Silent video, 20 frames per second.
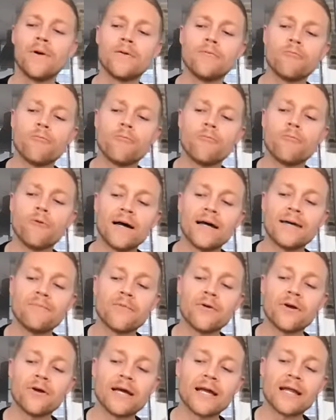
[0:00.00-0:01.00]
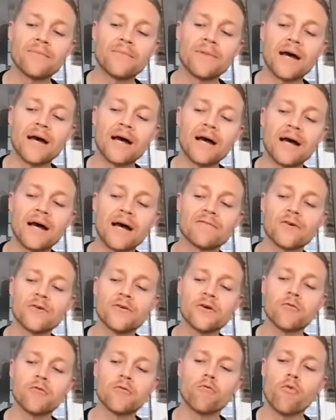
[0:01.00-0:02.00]
But why bringing it back
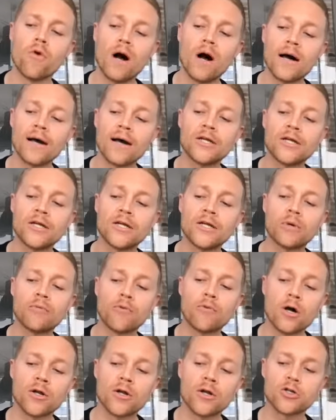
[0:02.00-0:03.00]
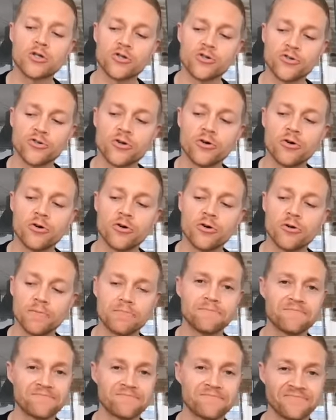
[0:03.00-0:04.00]
further? Why do we want control?